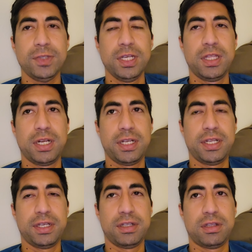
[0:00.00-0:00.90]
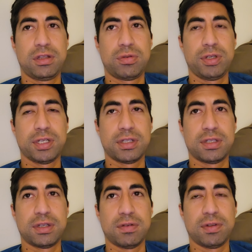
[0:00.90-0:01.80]
And then I did 3
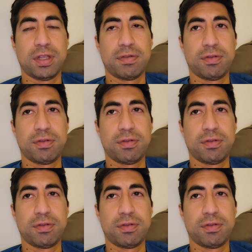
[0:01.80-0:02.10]
sets of 11